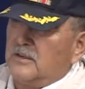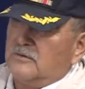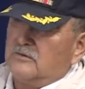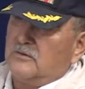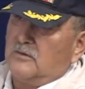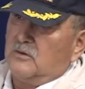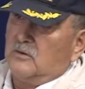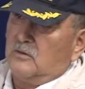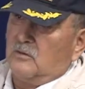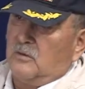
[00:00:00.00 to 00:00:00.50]

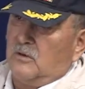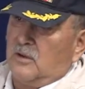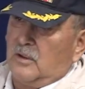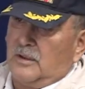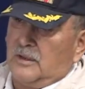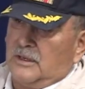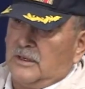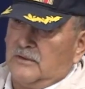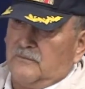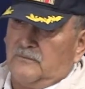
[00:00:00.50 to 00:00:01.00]
you know,
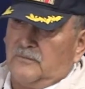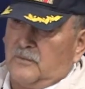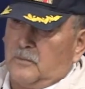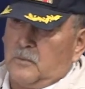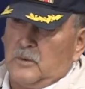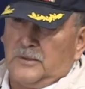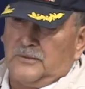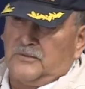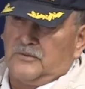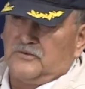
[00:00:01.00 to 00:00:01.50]
I give
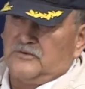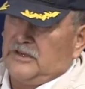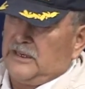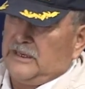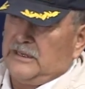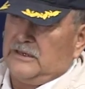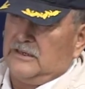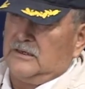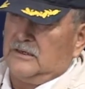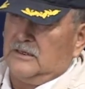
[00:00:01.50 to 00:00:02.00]
from 1 to
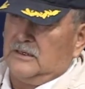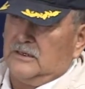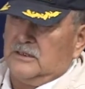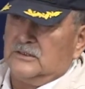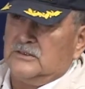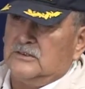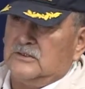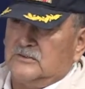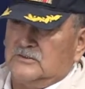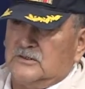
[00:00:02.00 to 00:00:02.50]
10,
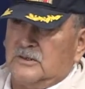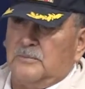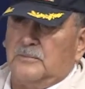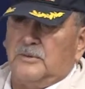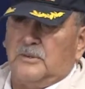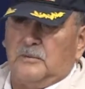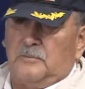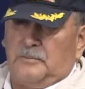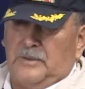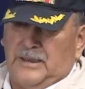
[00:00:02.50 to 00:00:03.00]
to some
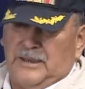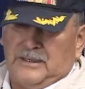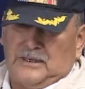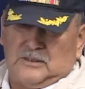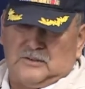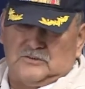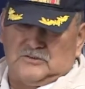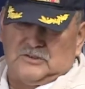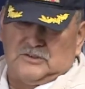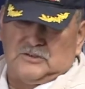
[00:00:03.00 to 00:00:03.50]
of the
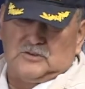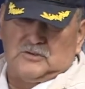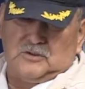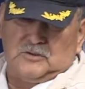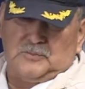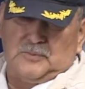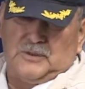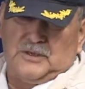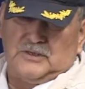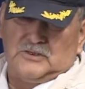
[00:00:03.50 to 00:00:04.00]
battles that
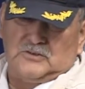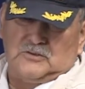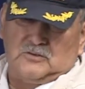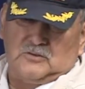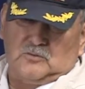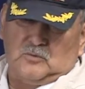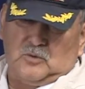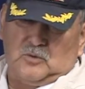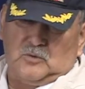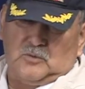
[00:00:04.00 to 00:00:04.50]
took place
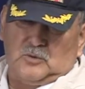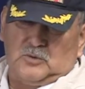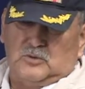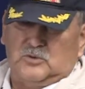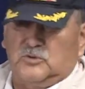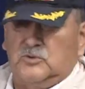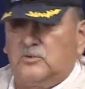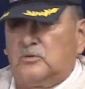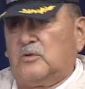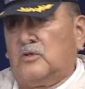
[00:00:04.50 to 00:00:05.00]
during World War
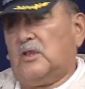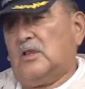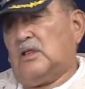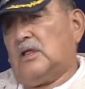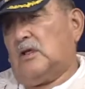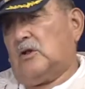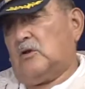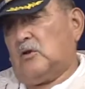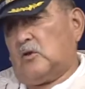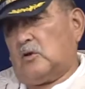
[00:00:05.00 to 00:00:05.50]
II.
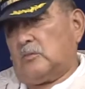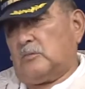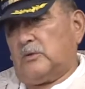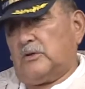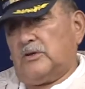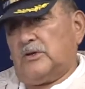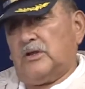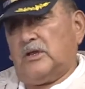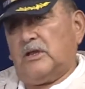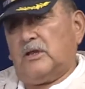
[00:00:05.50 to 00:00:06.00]

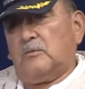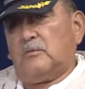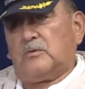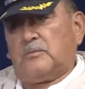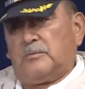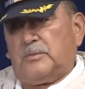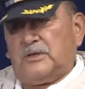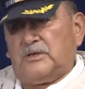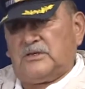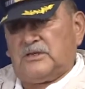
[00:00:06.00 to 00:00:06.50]
Normandy
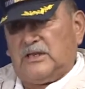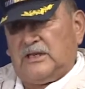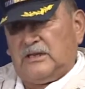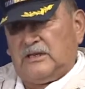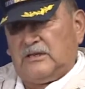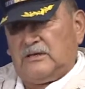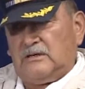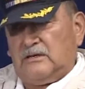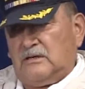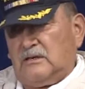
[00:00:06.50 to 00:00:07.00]
would be
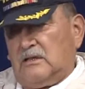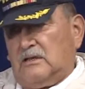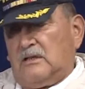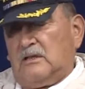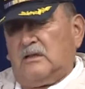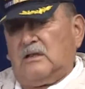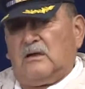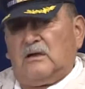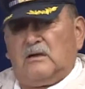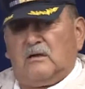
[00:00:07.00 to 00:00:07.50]
10,
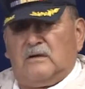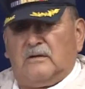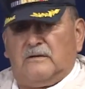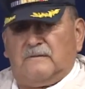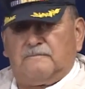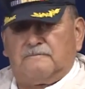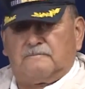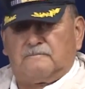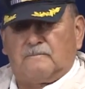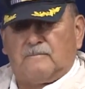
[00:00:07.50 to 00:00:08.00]

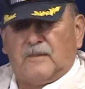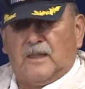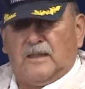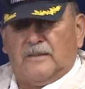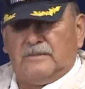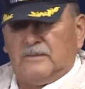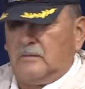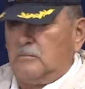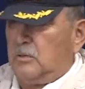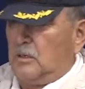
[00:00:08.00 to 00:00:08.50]
um,
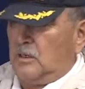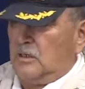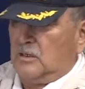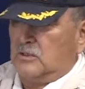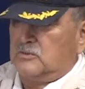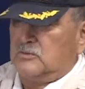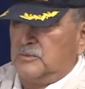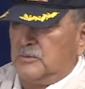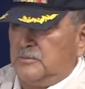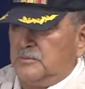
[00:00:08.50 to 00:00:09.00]
the
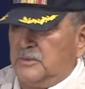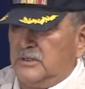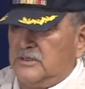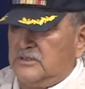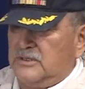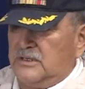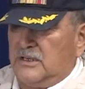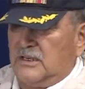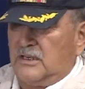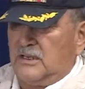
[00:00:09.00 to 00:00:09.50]
Bulge would be
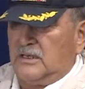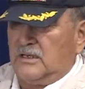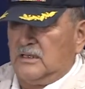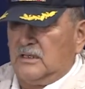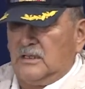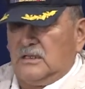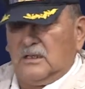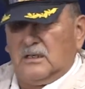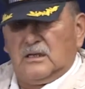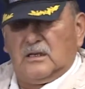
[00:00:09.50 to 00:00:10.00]
10,
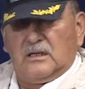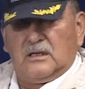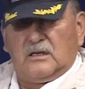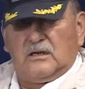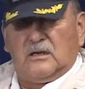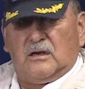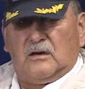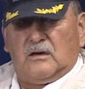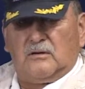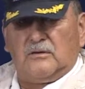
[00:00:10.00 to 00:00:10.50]

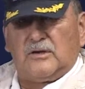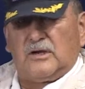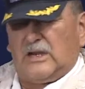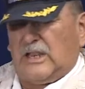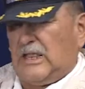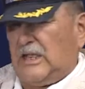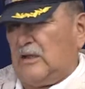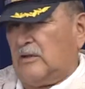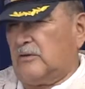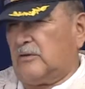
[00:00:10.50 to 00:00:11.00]
and our
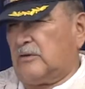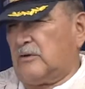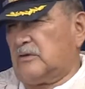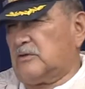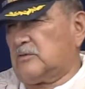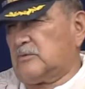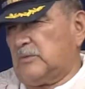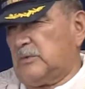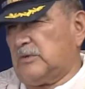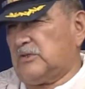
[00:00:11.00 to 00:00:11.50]
encounter,
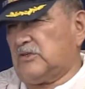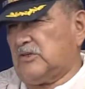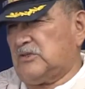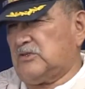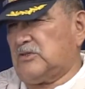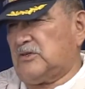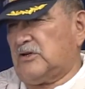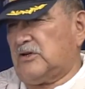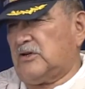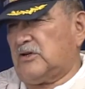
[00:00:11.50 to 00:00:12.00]
because we was
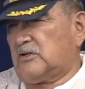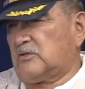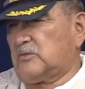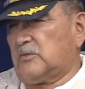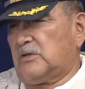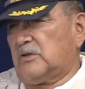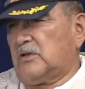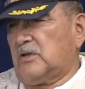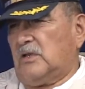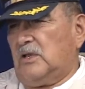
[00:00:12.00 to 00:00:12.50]
engineers,
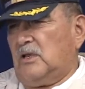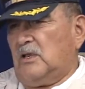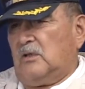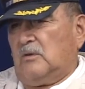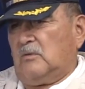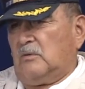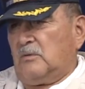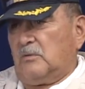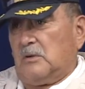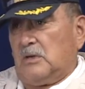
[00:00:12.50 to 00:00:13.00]
we,
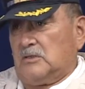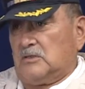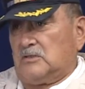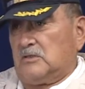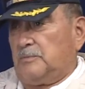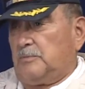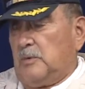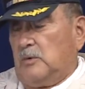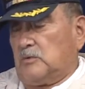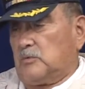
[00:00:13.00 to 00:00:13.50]
we wasn't
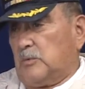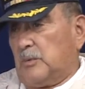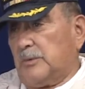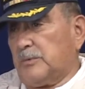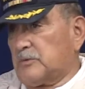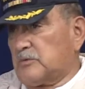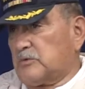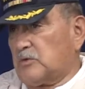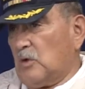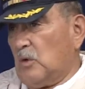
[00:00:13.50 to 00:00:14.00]
supposed to,
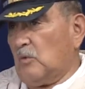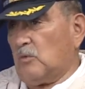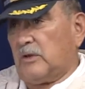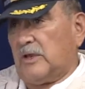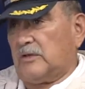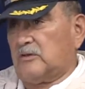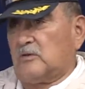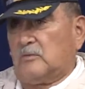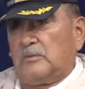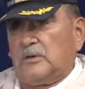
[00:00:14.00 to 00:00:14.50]
we was told
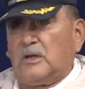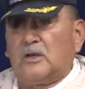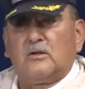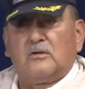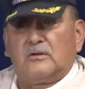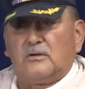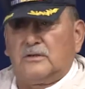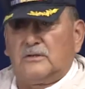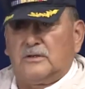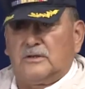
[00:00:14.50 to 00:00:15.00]
not to be
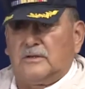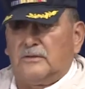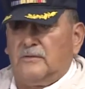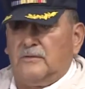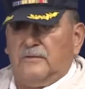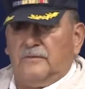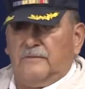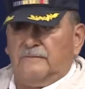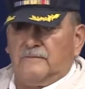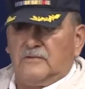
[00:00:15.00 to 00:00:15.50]
looking to,
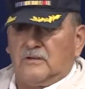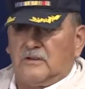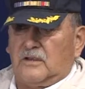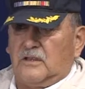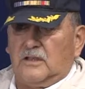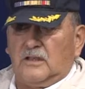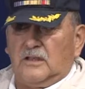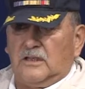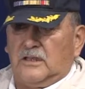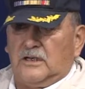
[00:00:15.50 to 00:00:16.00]
to
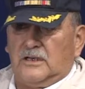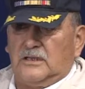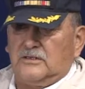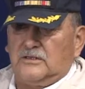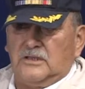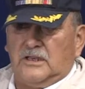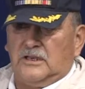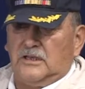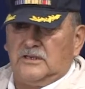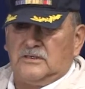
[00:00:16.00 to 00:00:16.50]
kill any,
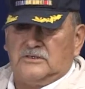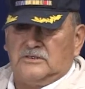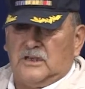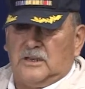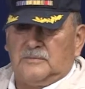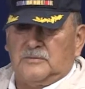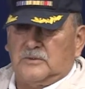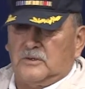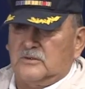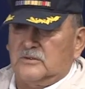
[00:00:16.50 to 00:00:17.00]
any
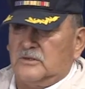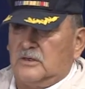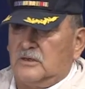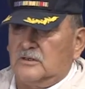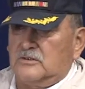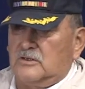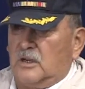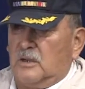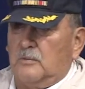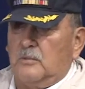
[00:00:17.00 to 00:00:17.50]
Japs, because
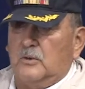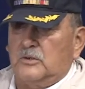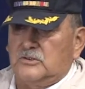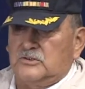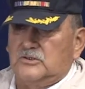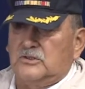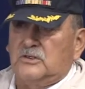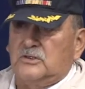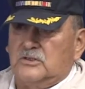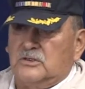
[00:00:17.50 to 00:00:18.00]
our job
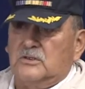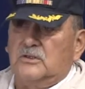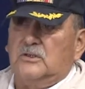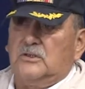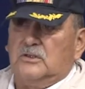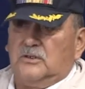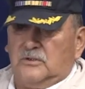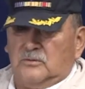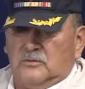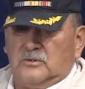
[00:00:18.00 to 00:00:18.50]
was to,
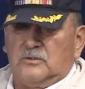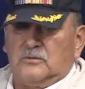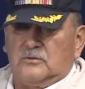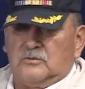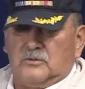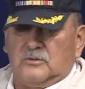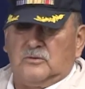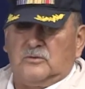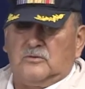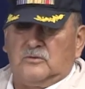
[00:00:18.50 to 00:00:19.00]
well,
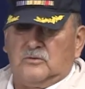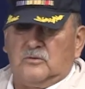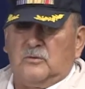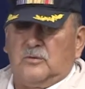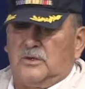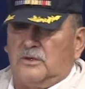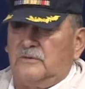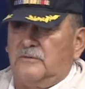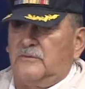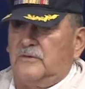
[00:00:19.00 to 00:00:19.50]
to do
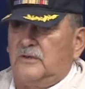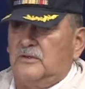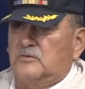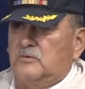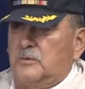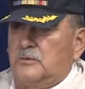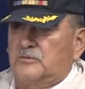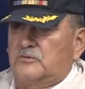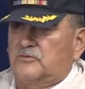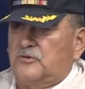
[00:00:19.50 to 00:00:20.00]
whatever it
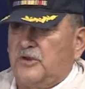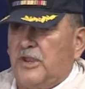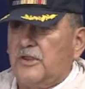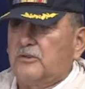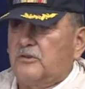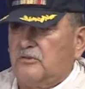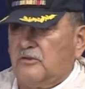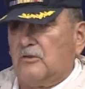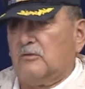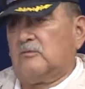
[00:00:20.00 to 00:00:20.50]
is we was
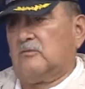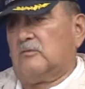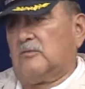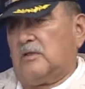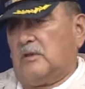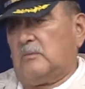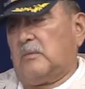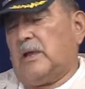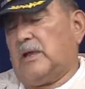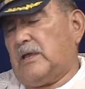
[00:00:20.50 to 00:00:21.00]
trained to do.
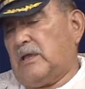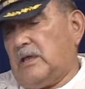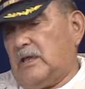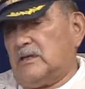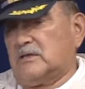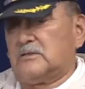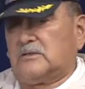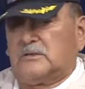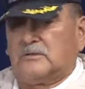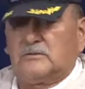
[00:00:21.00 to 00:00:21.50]
In my
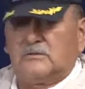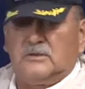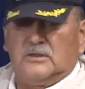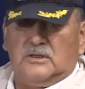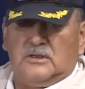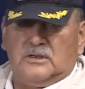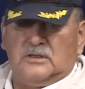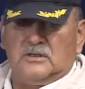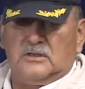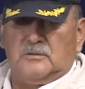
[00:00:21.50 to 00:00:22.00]
case, a uh,
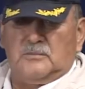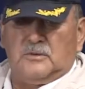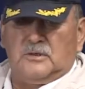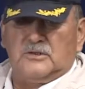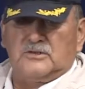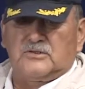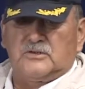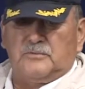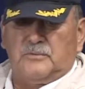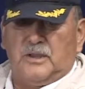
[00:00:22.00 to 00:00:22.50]

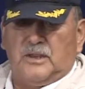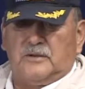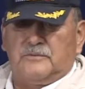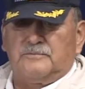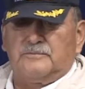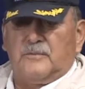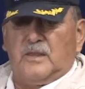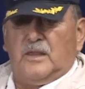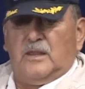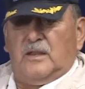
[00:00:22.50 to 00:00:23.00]
demolition man.
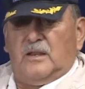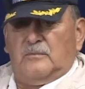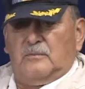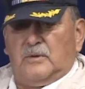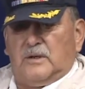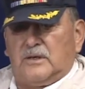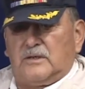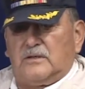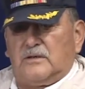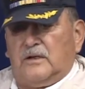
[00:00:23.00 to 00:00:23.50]

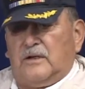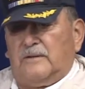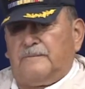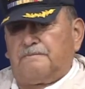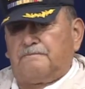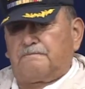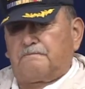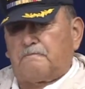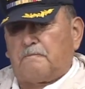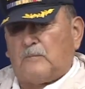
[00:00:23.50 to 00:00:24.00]
But
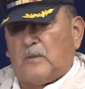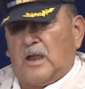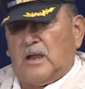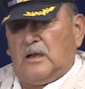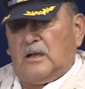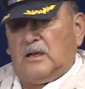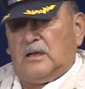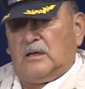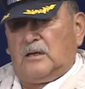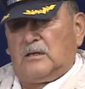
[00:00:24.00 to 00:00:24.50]
um,
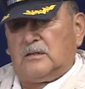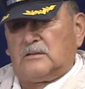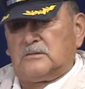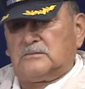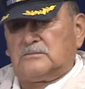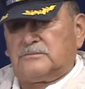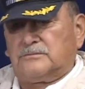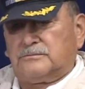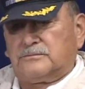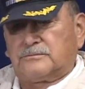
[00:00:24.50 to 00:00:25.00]

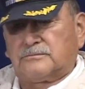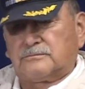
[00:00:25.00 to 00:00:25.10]
um,